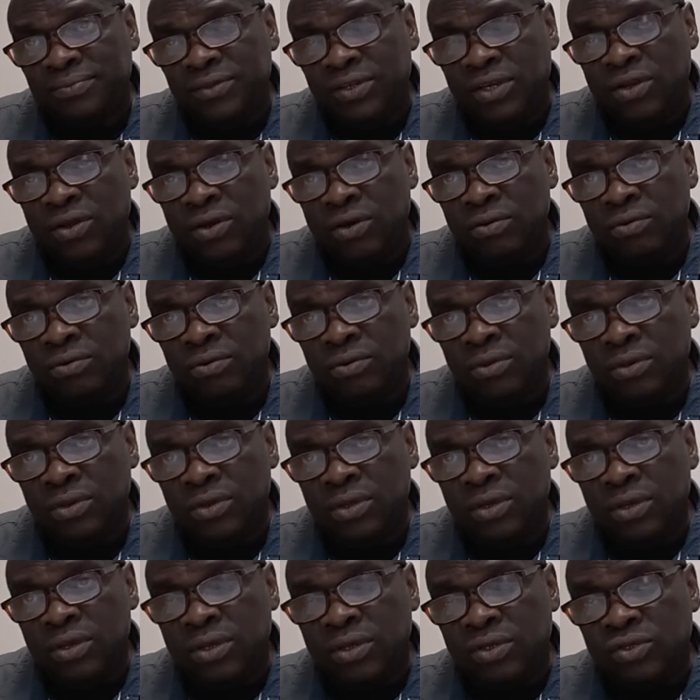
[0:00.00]
You know?
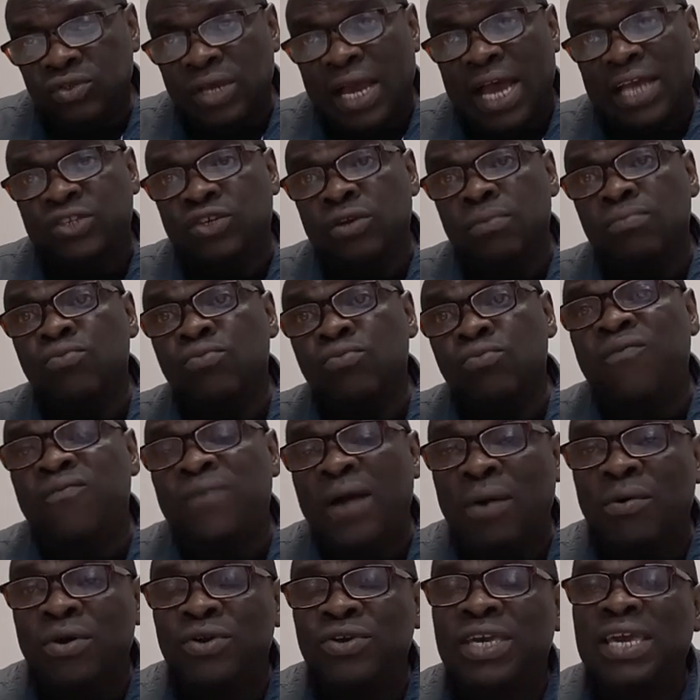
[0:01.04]
So as you move
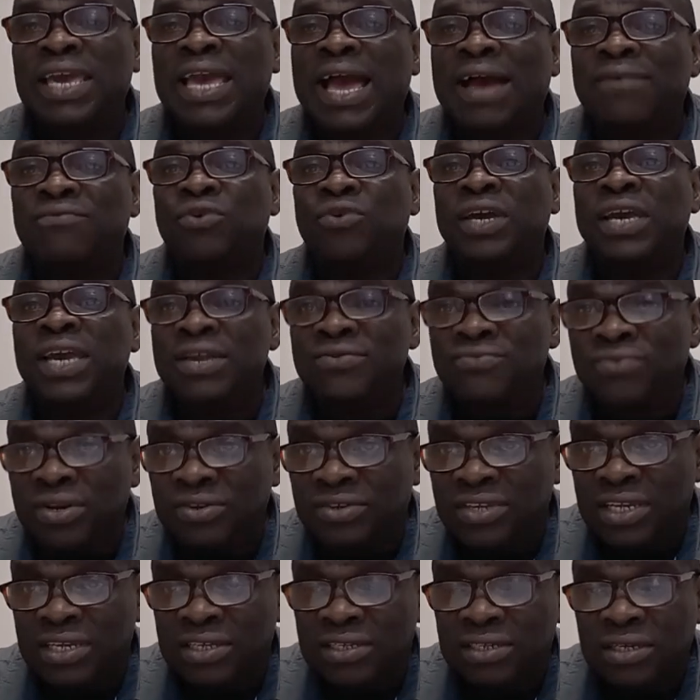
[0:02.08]
forward, you can have no
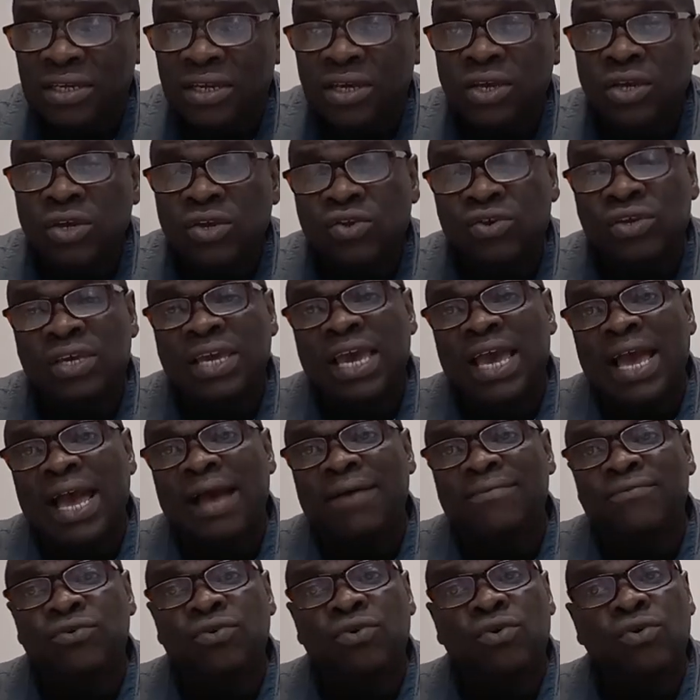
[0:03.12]
hindrances. You can
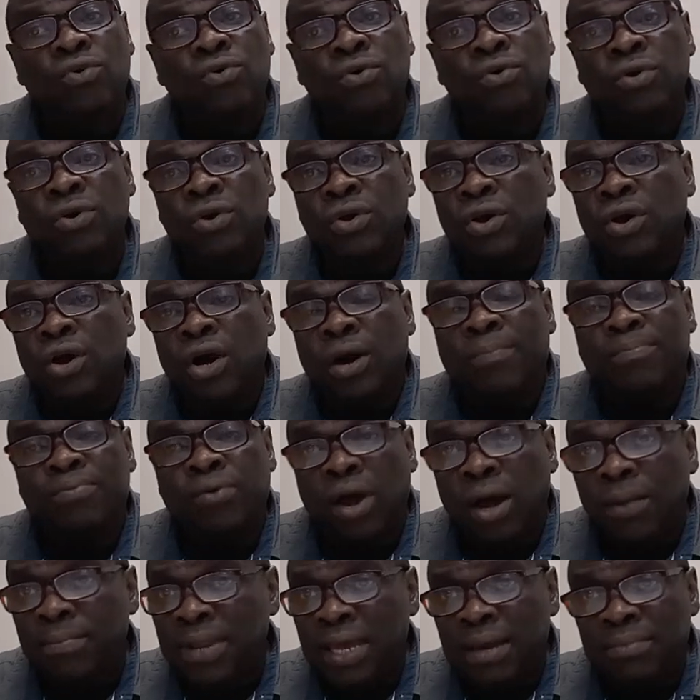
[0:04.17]
have no
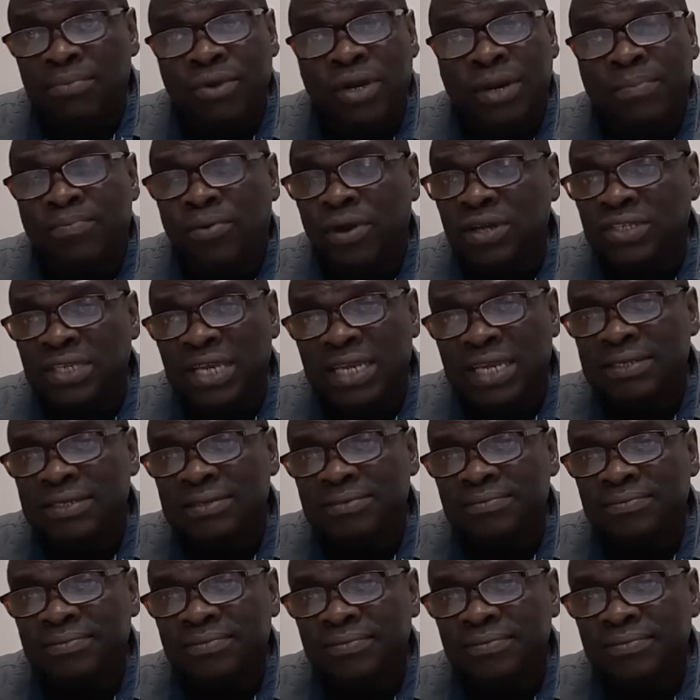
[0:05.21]
problem with the process.